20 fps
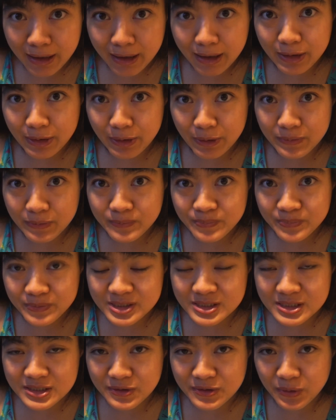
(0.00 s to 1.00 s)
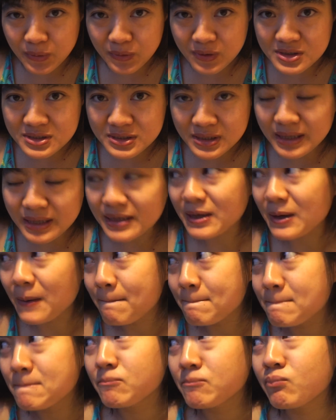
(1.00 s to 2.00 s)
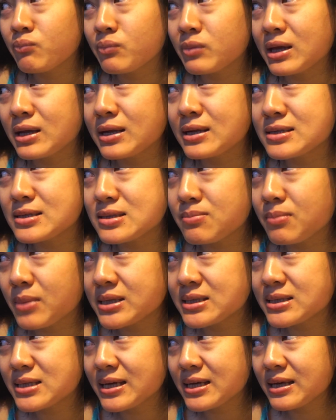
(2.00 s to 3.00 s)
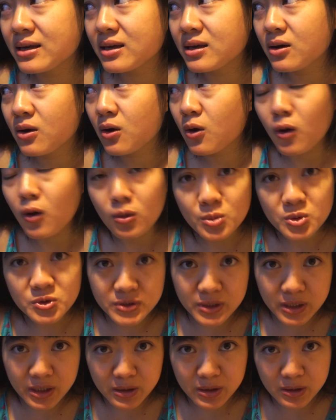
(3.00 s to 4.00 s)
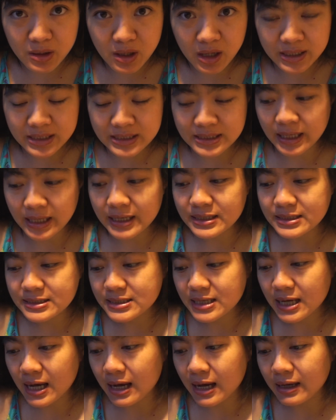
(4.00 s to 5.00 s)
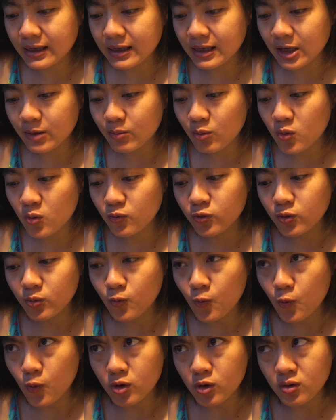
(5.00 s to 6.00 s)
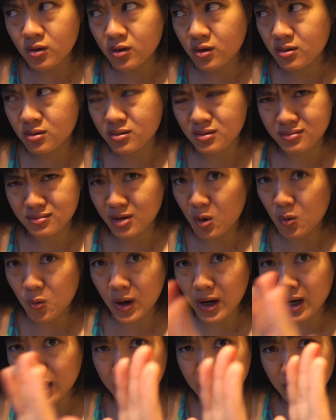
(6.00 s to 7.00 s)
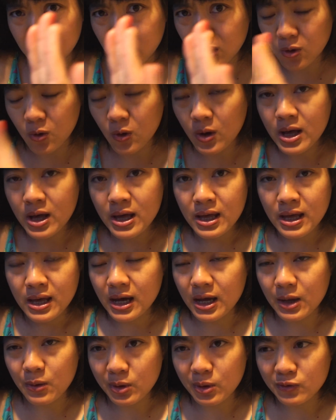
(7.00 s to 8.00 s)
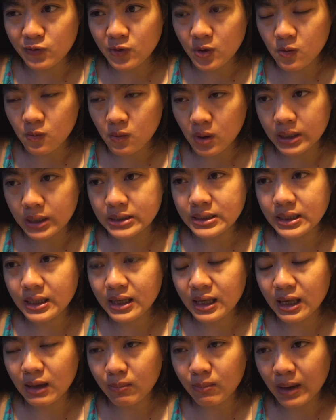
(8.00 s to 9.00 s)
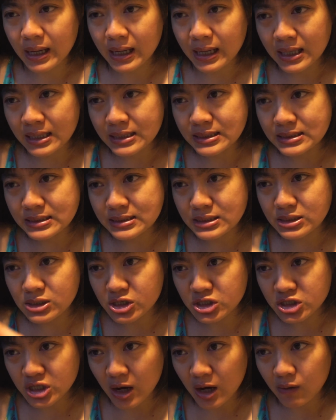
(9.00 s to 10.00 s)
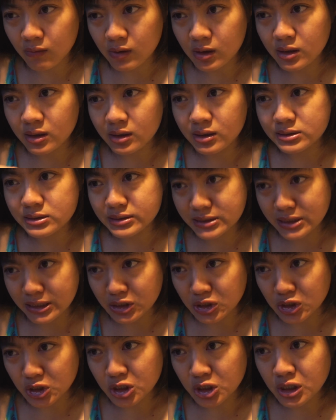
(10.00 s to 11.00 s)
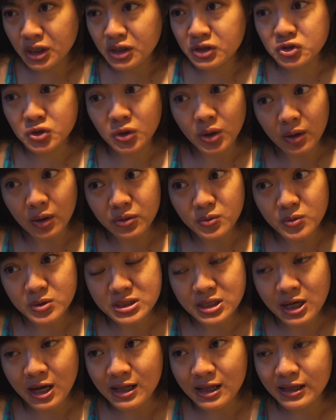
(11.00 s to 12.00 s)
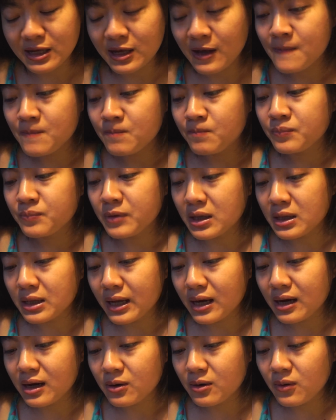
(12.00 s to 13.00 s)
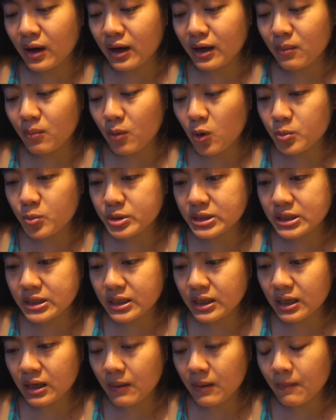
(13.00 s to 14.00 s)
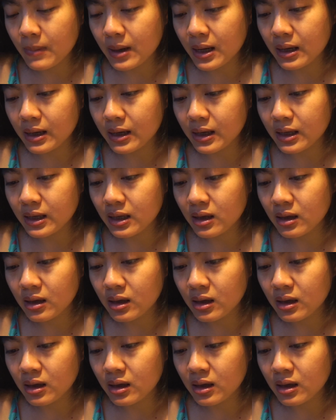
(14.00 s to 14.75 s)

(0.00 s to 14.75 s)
Hello, this is the worst lighting. It is Monday, almost 9 o'clock at night. I came home from work a while ago. I went for a run, came back, had a shower, dinner, took out the recycling, and now I am opening my